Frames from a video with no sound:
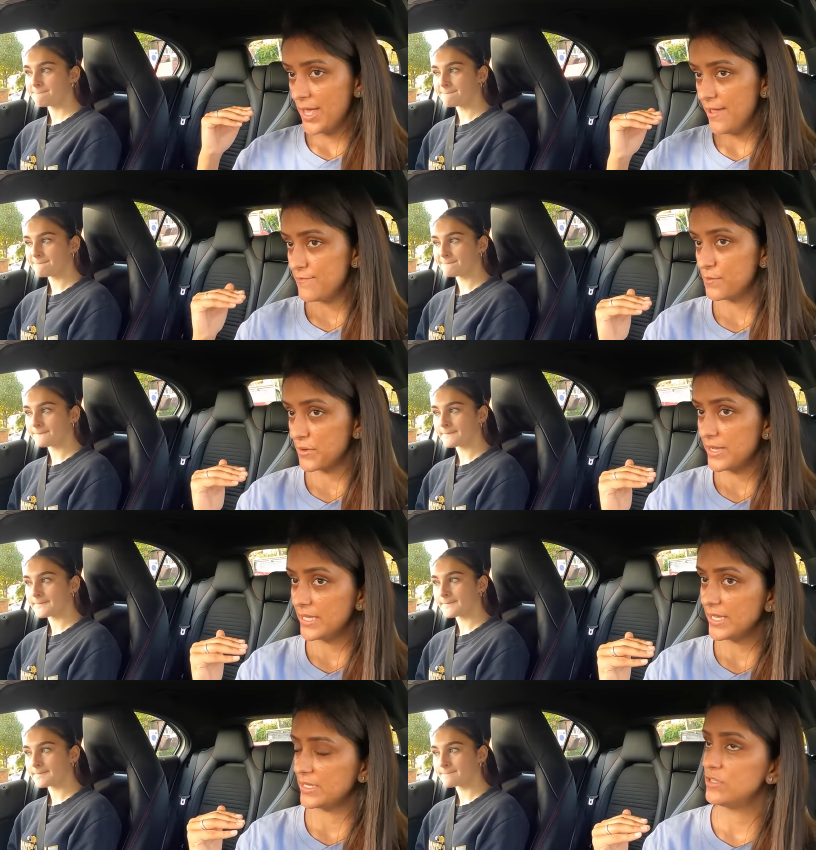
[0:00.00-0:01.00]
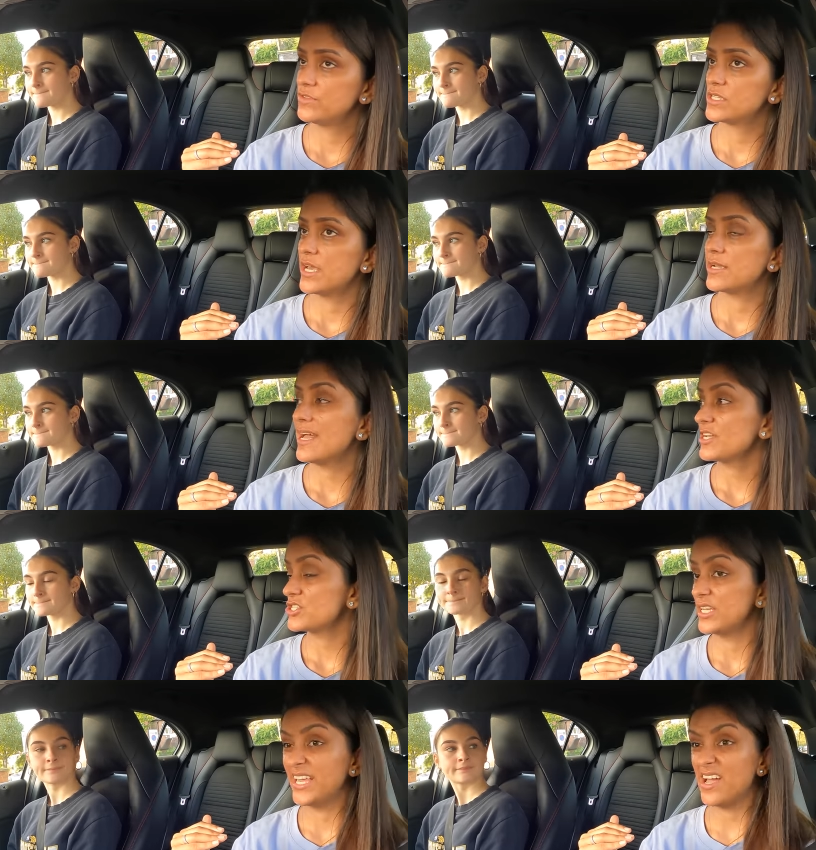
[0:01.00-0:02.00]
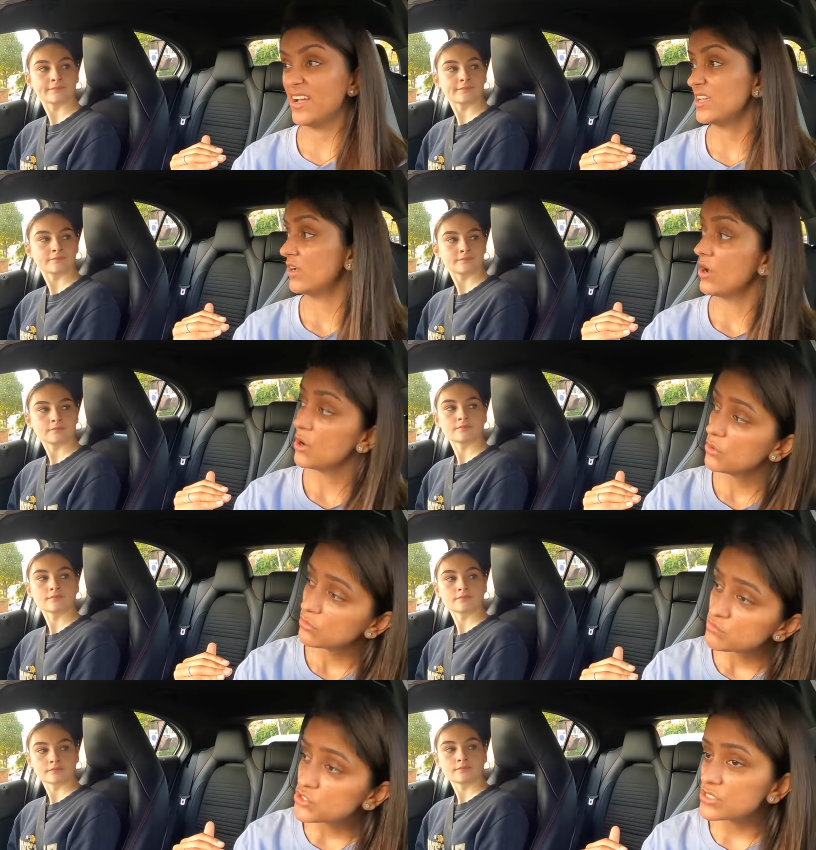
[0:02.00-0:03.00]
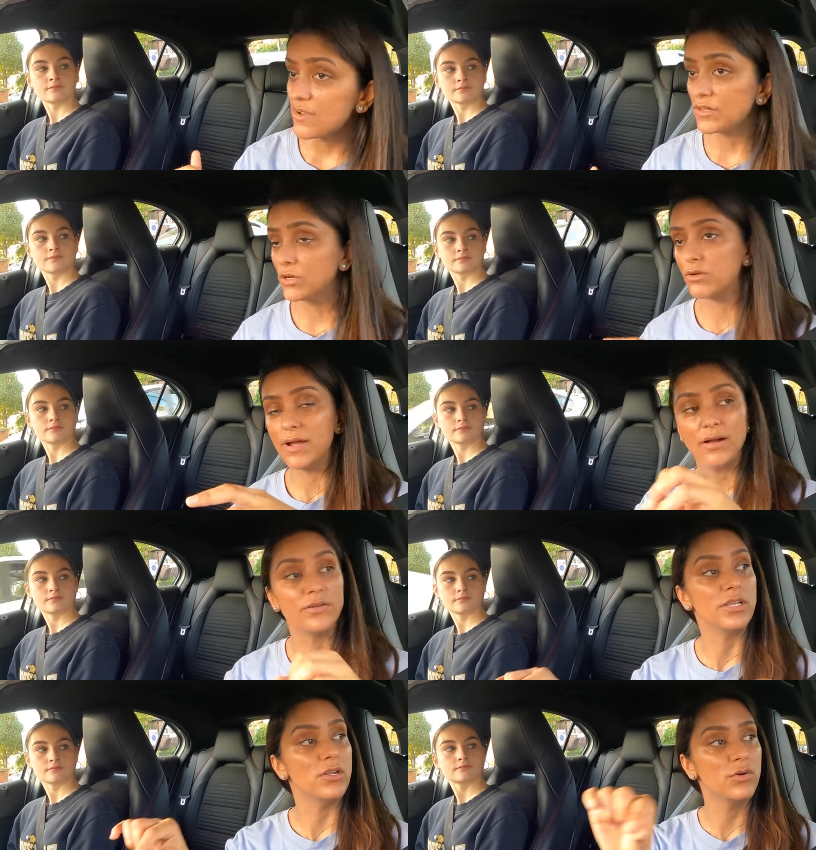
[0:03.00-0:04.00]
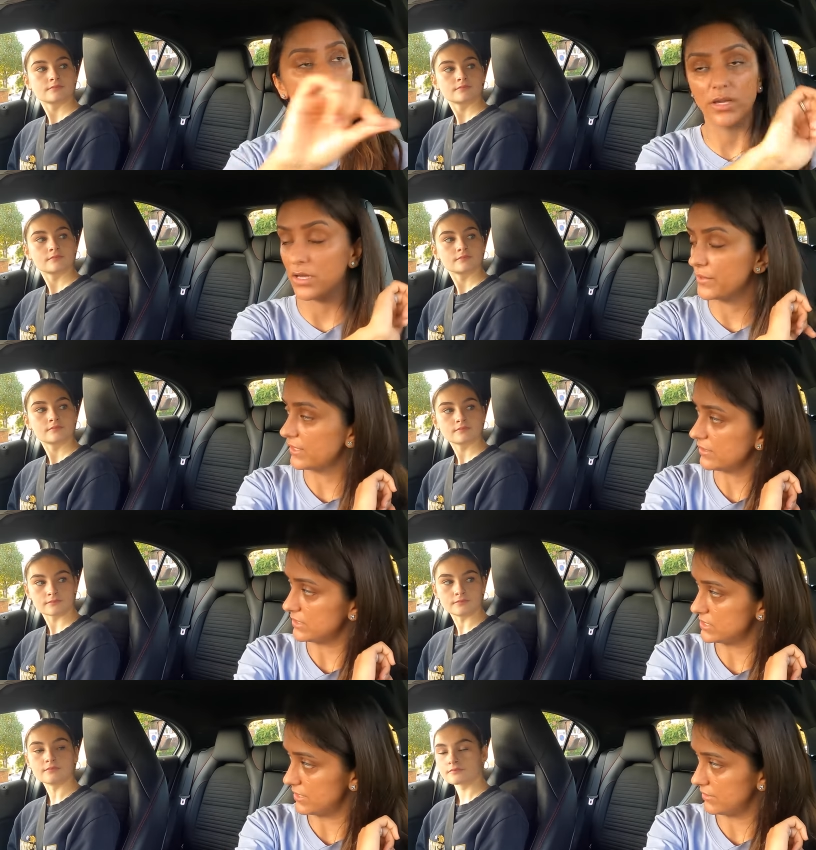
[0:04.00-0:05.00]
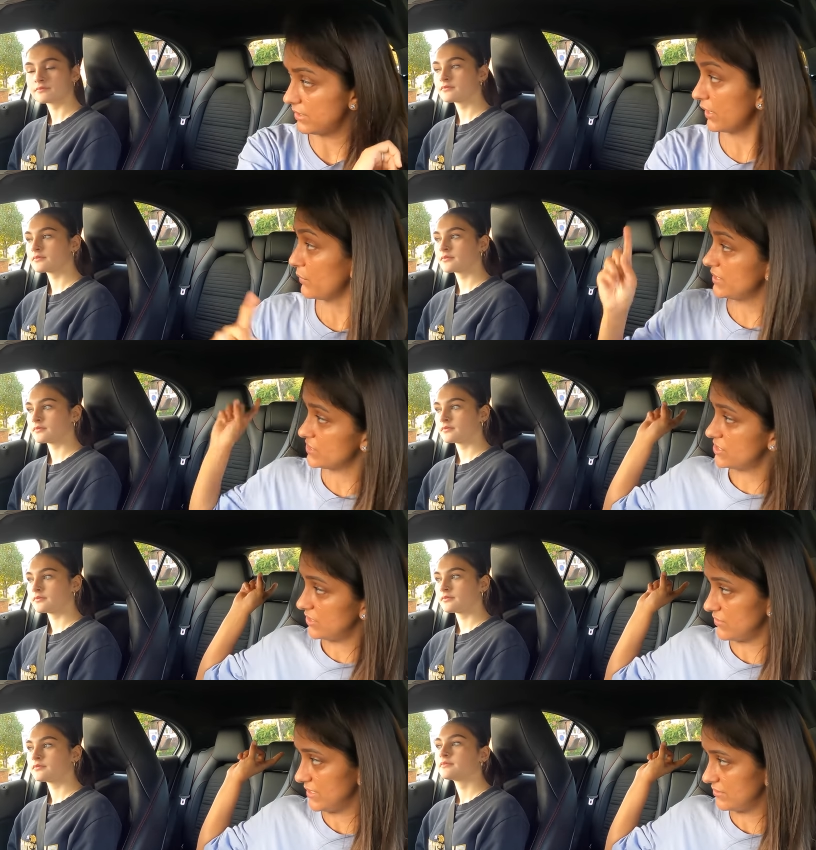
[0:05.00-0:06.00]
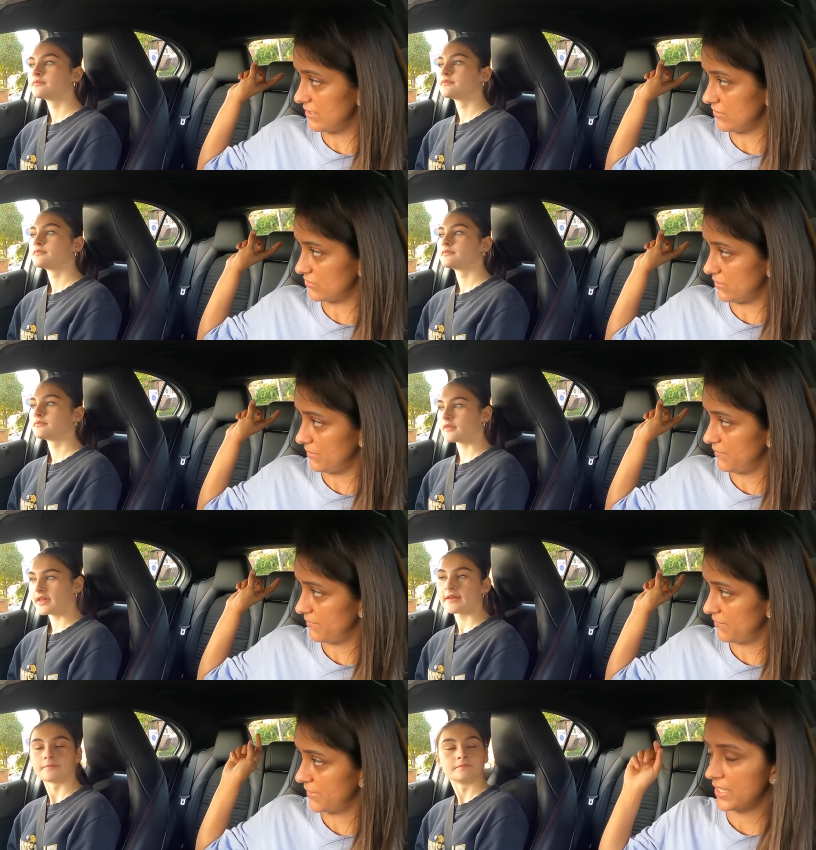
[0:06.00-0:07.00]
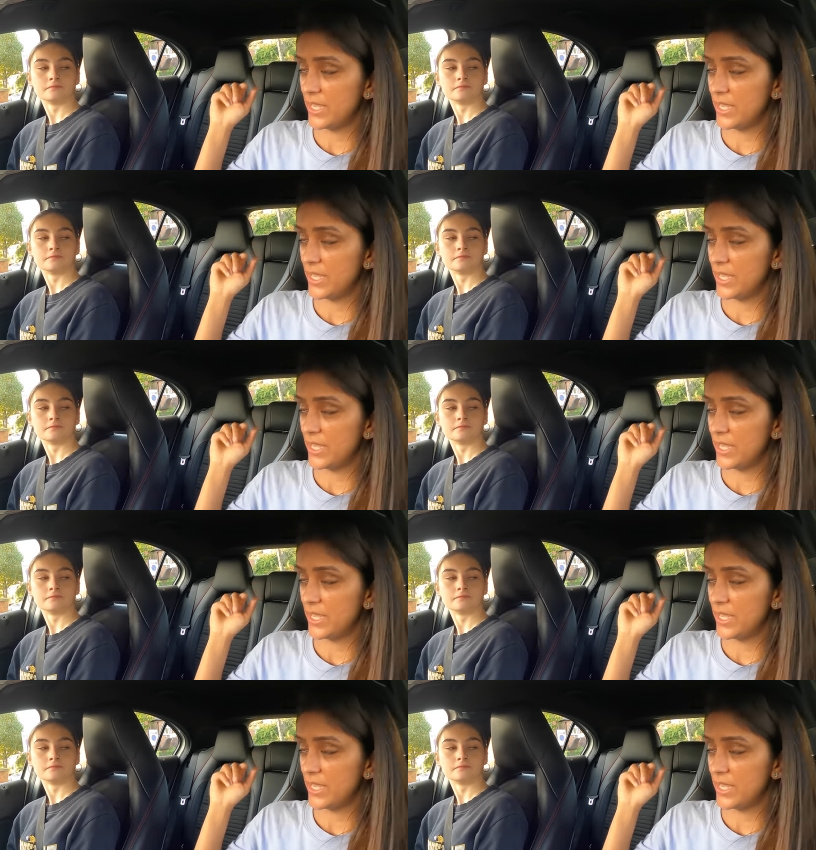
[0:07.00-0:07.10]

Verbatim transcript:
Speaker 1: If you're braking and you've decided, actually, yeah, I can go, just have a look around and look where you're going and mm-hmm. turn, like we just did on this last one. Okay.